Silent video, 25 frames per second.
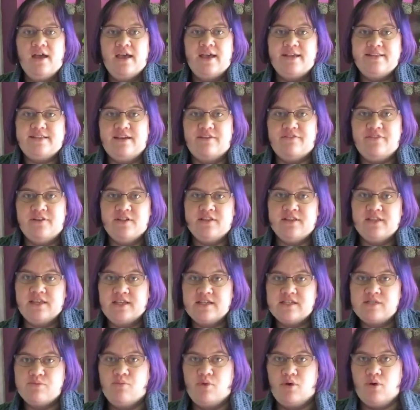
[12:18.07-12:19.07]
it
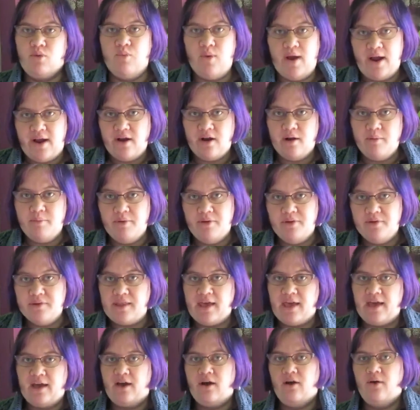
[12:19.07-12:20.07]
definitely is more wearable
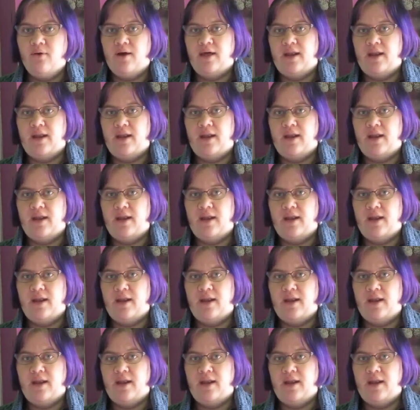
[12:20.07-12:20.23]
now,